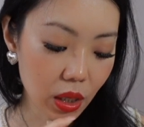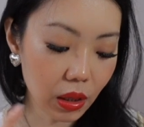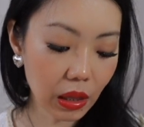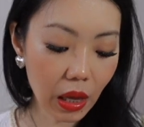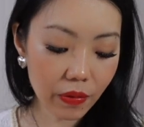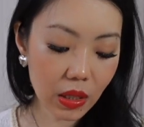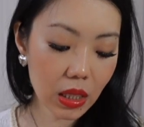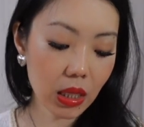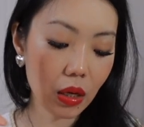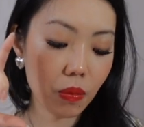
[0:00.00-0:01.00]
11
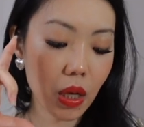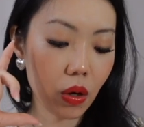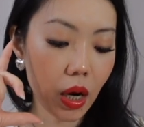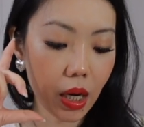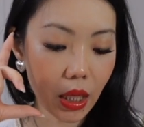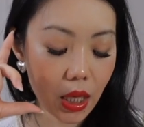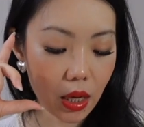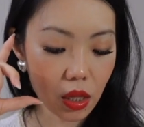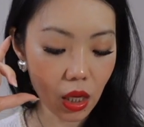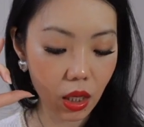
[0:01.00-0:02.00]
centimeter height,
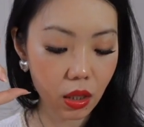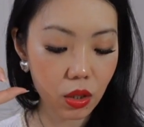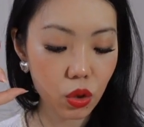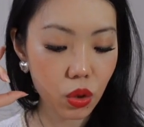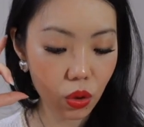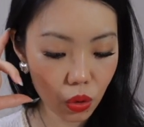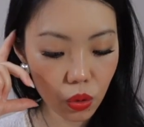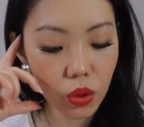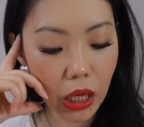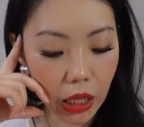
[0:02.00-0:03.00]
I think. It's
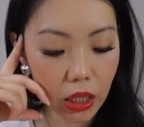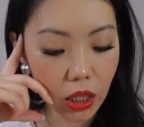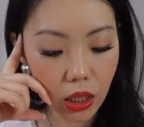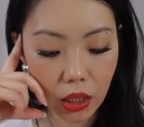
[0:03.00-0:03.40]
too tiny.